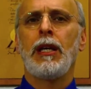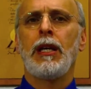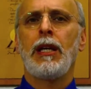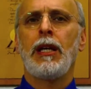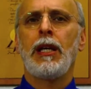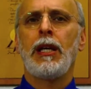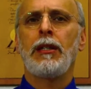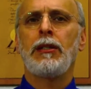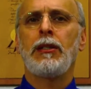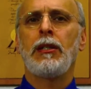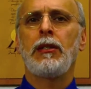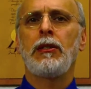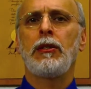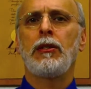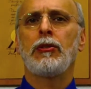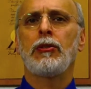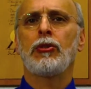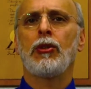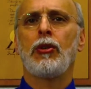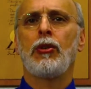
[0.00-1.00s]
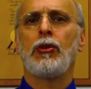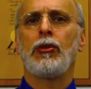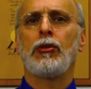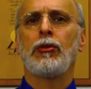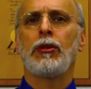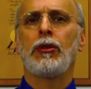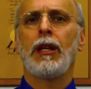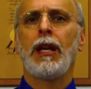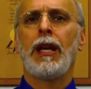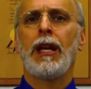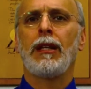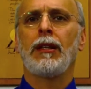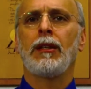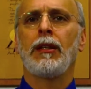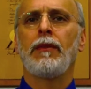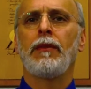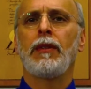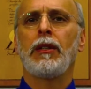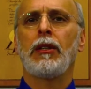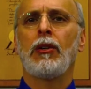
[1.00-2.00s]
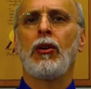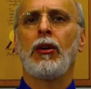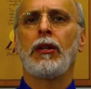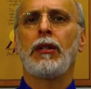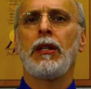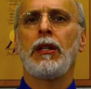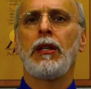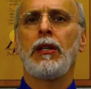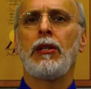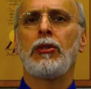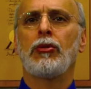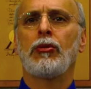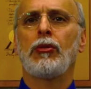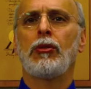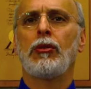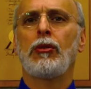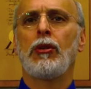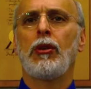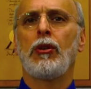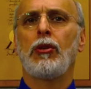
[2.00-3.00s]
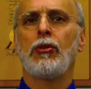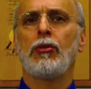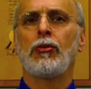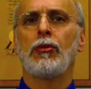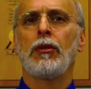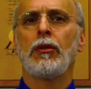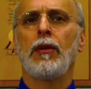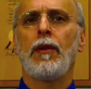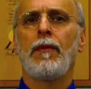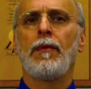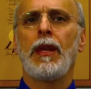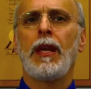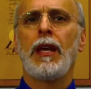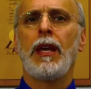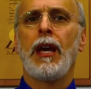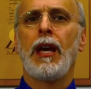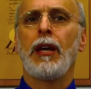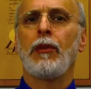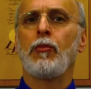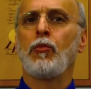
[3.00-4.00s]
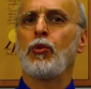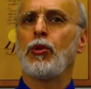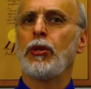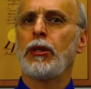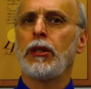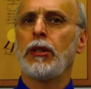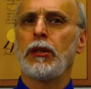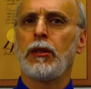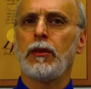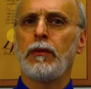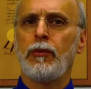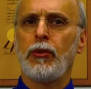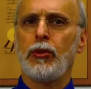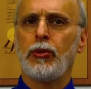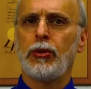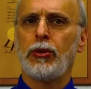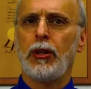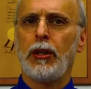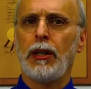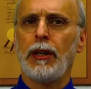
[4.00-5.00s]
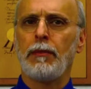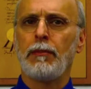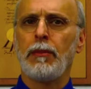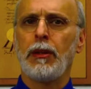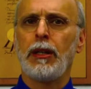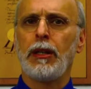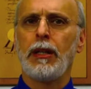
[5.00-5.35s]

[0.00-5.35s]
18 years old and living on his or her own and working full-time,